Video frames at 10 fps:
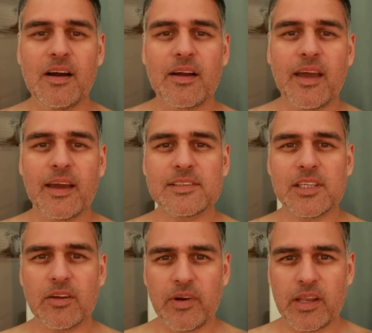Okay,
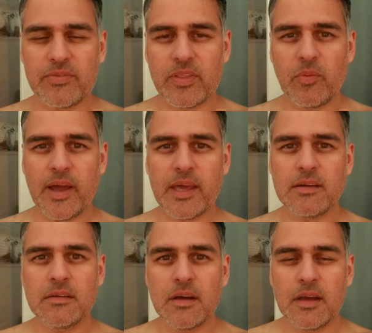so you're ready for the
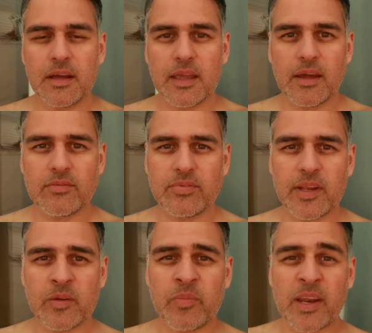weigh-in? Again,
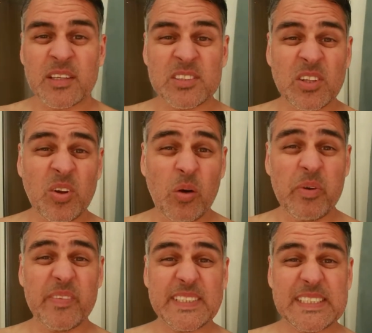feeling better, still got a
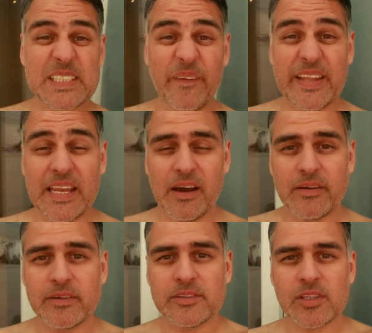bit of a snotty
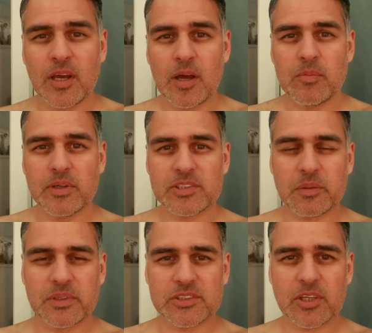nose, but
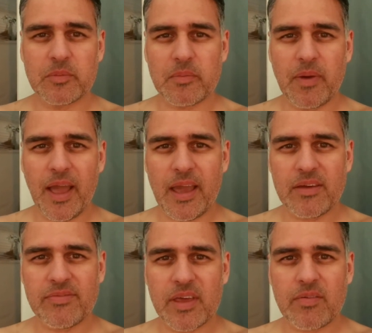some of this is going to be my
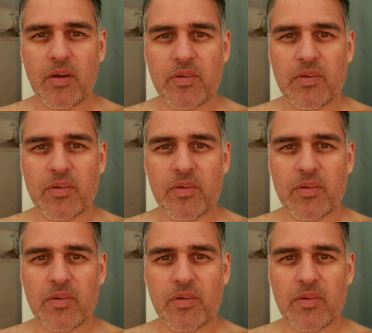hay fever.